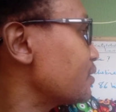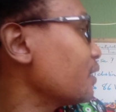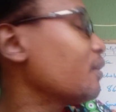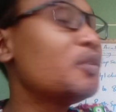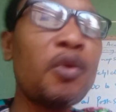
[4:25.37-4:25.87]

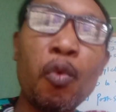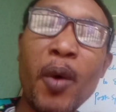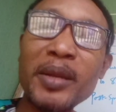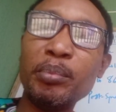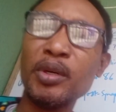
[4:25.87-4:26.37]
second
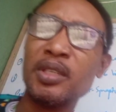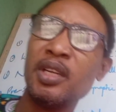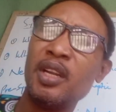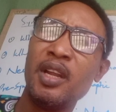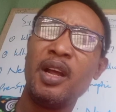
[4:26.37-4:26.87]
whiteboard,
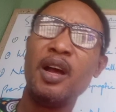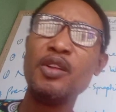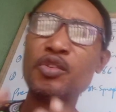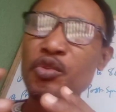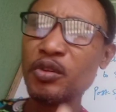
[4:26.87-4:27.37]

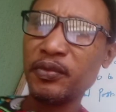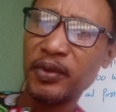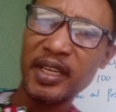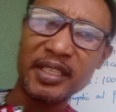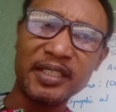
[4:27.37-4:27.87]
do not
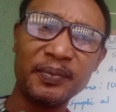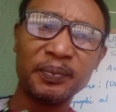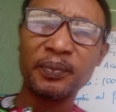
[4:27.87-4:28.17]
forget,